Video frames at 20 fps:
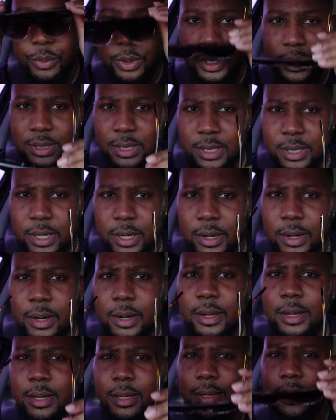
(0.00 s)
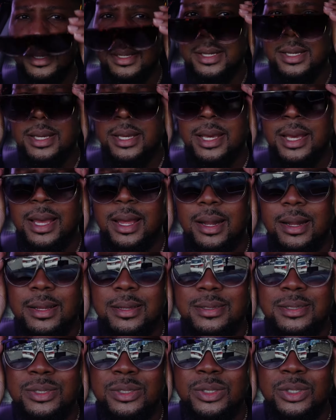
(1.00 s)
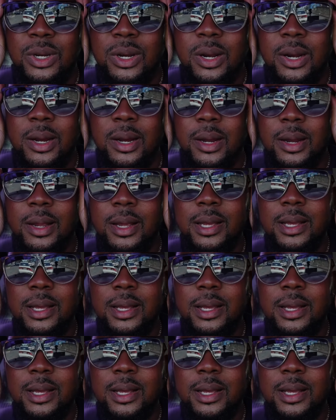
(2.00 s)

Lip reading: Is it dark? It looks dark.